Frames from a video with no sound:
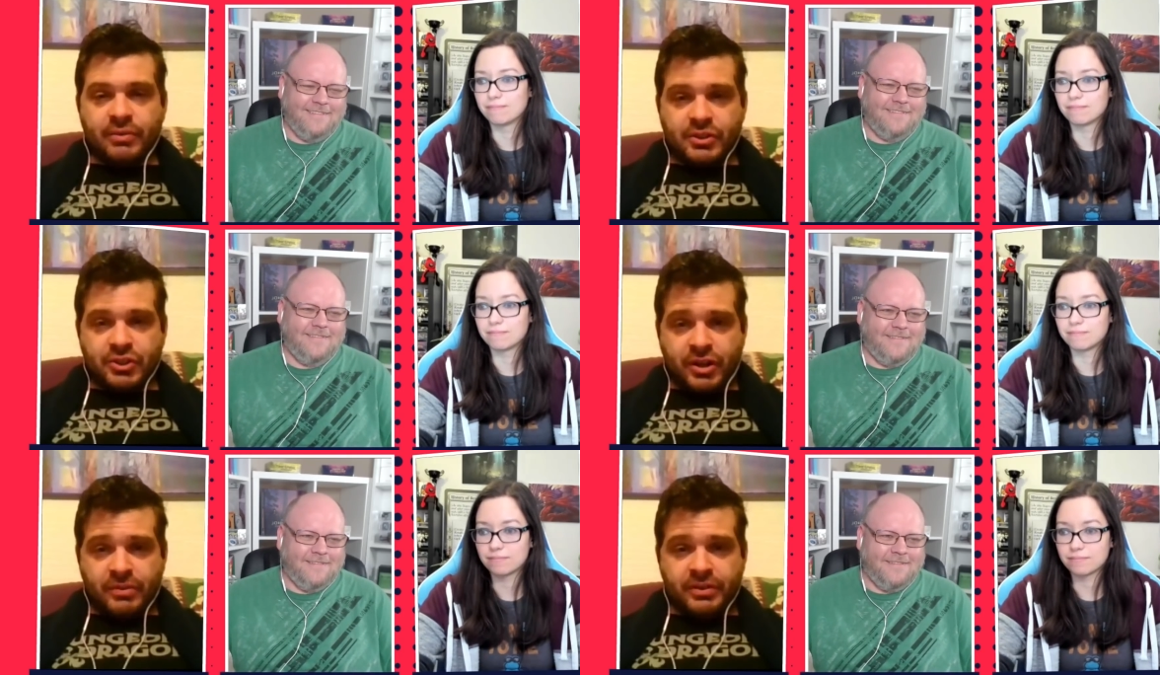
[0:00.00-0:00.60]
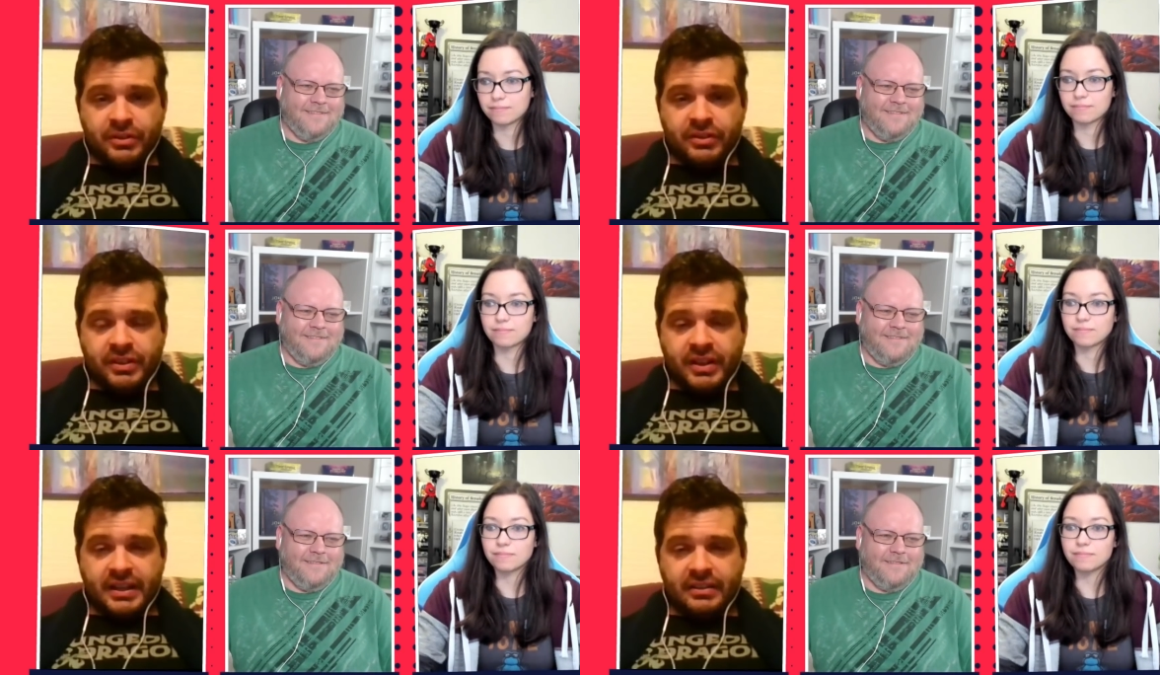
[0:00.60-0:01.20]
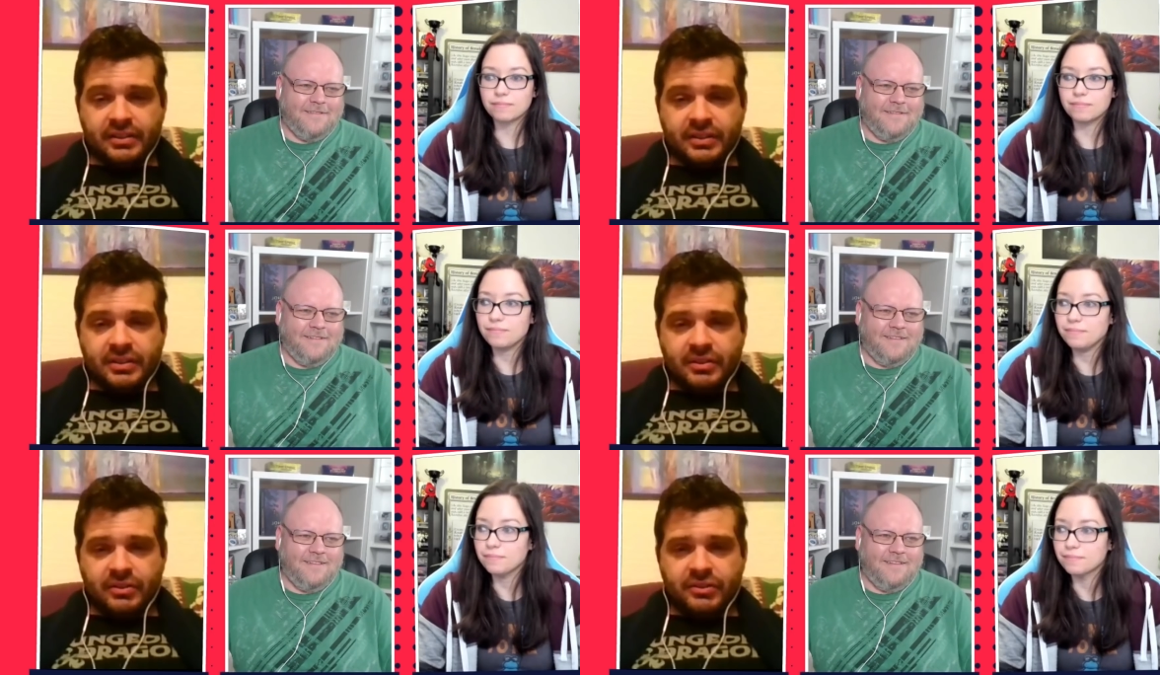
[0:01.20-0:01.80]
Speaker 1: that Richard Garfield is like,
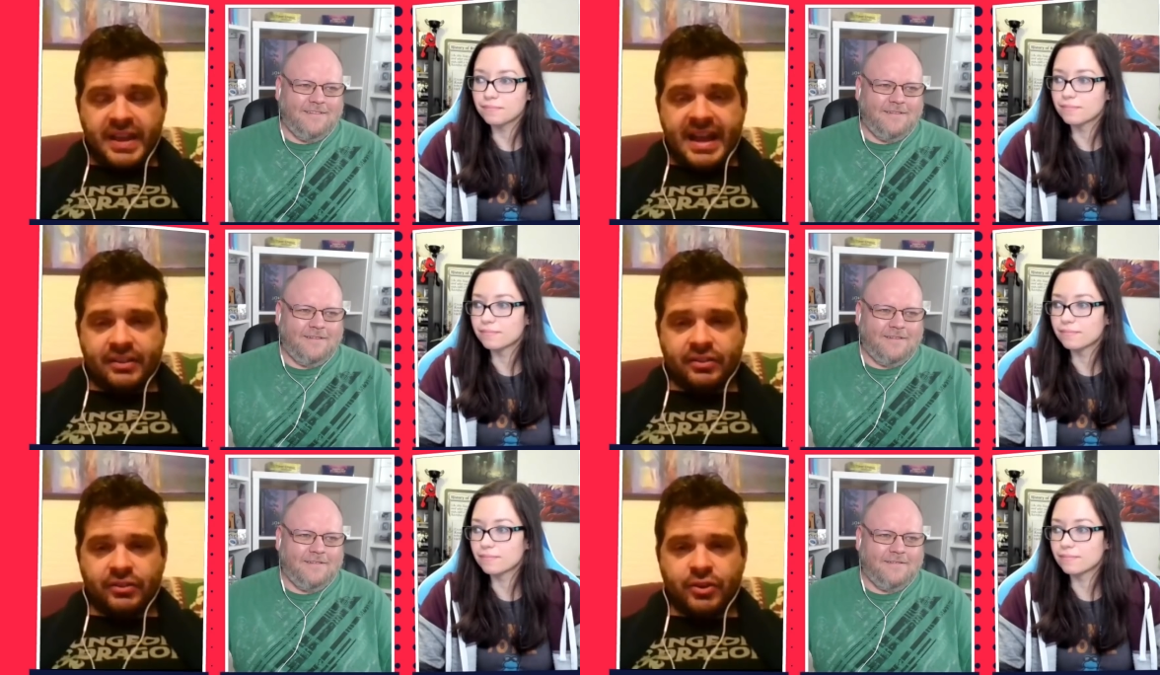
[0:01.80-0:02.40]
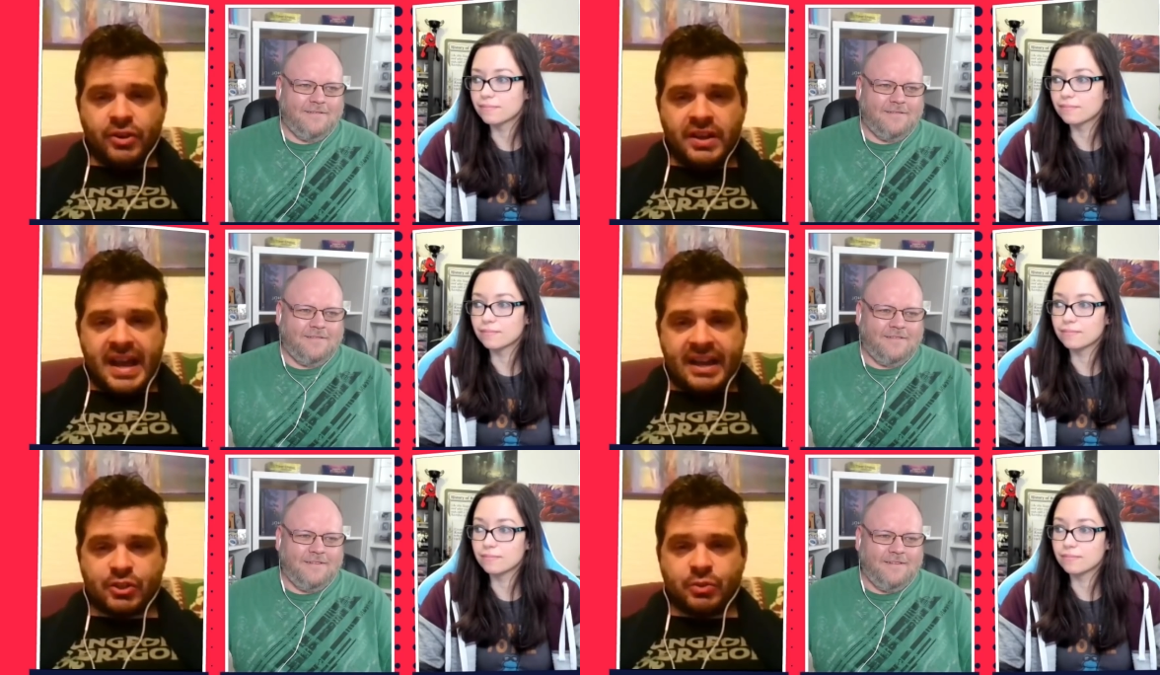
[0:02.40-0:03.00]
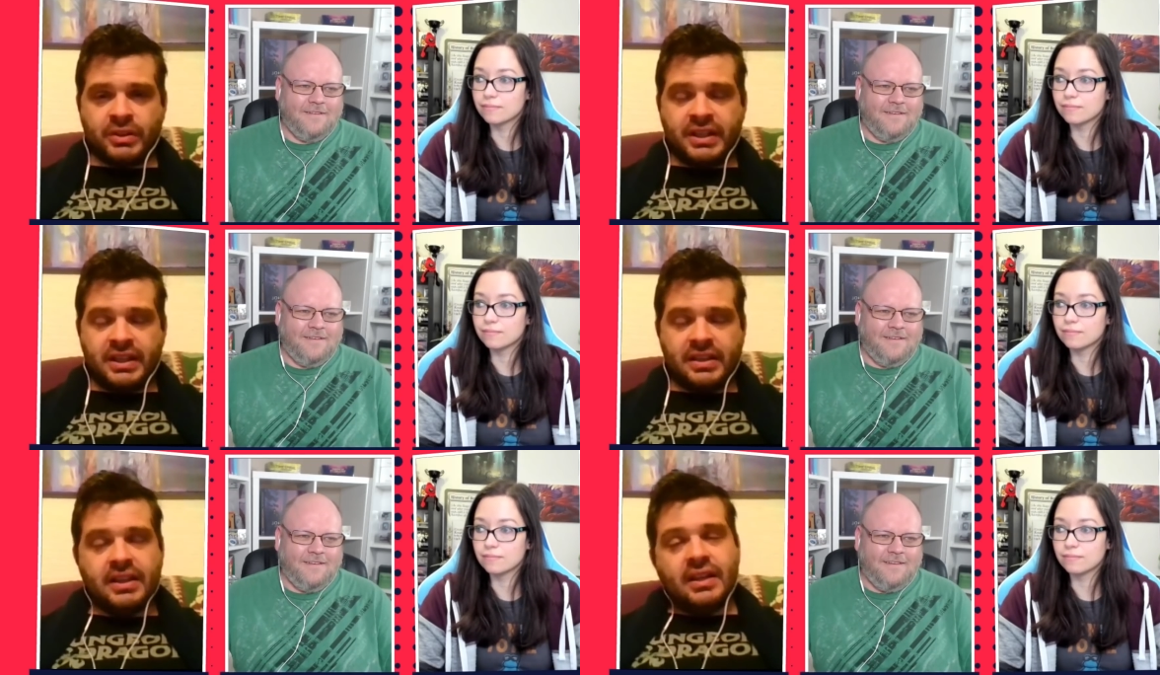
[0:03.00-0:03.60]
Stacks is good,
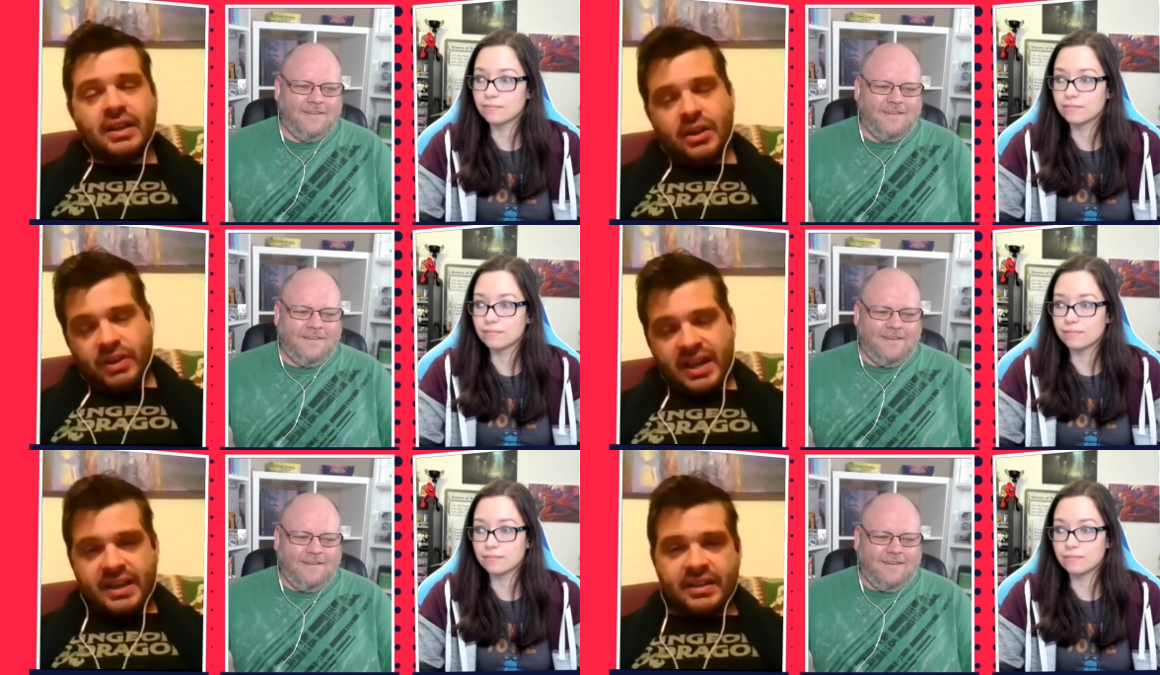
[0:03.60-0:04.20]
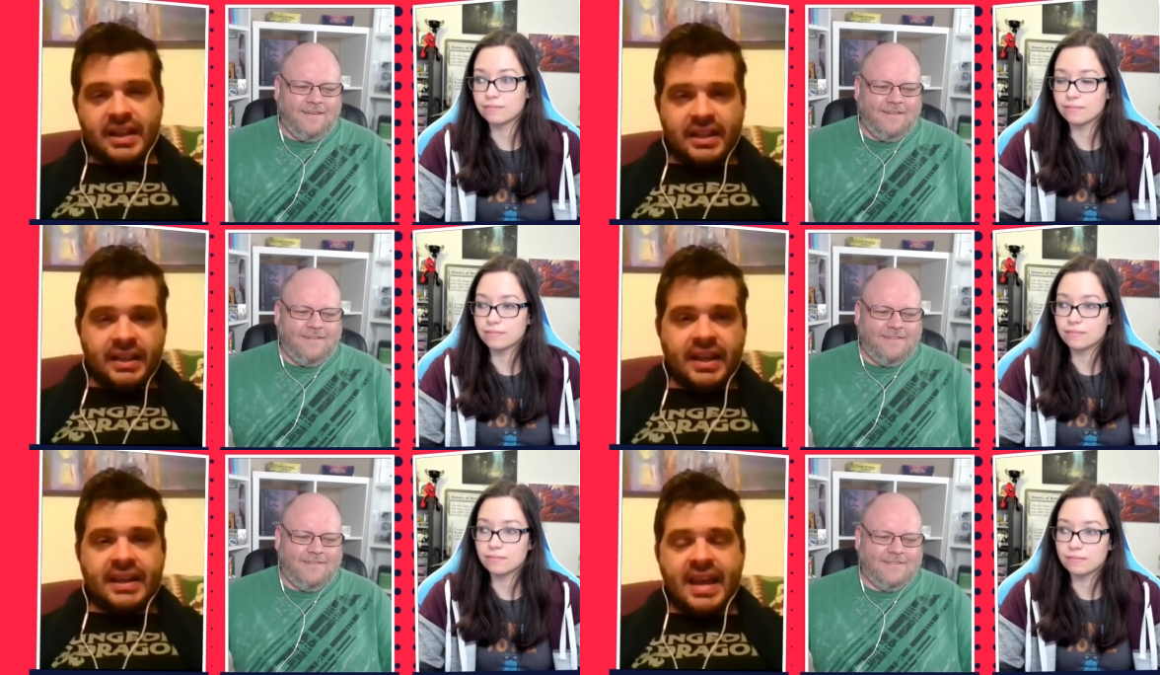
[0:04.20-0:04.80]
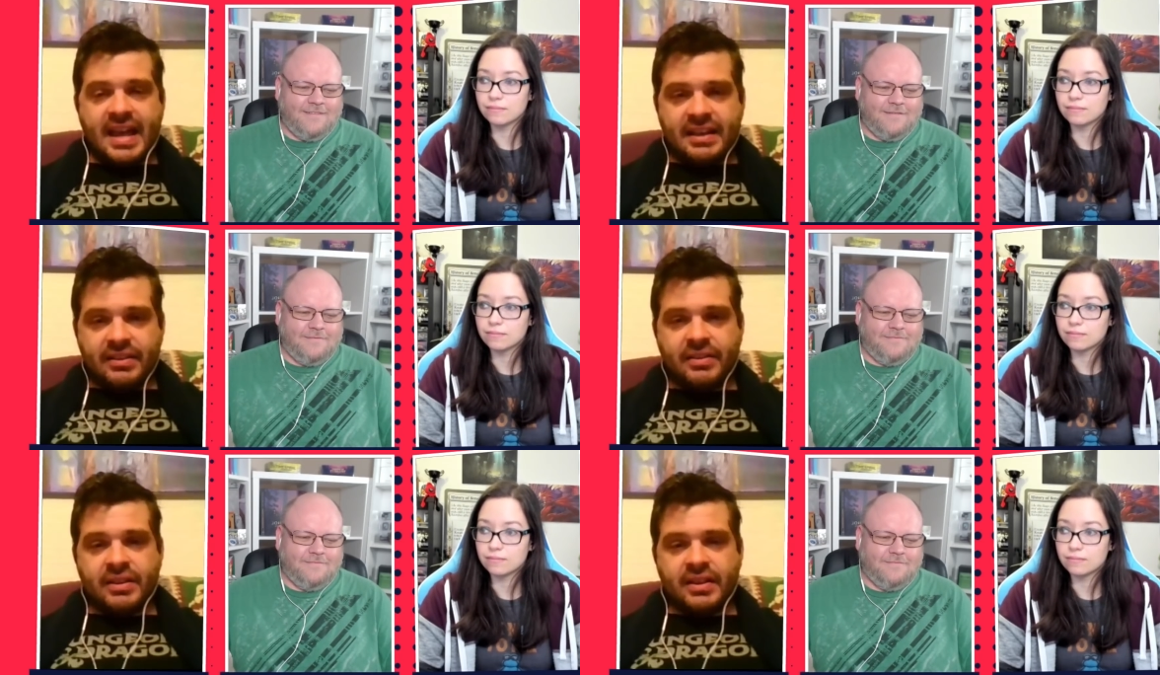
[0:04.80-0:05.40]
actually. Okay. Like, I
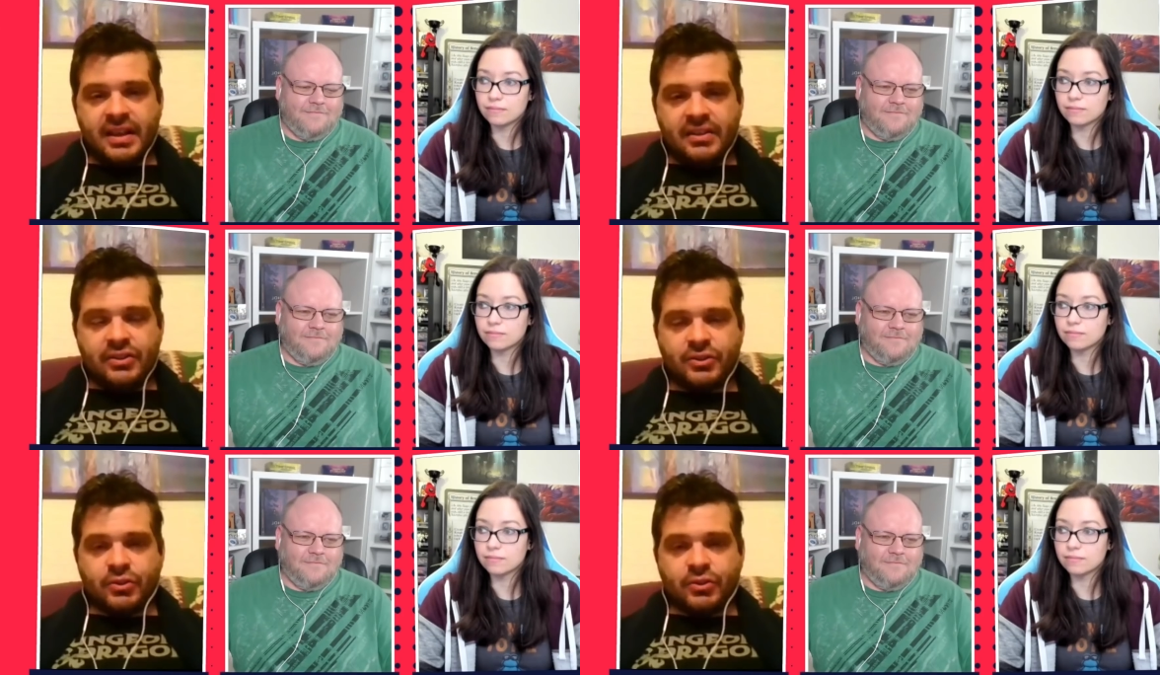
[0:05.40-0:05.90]
get that in your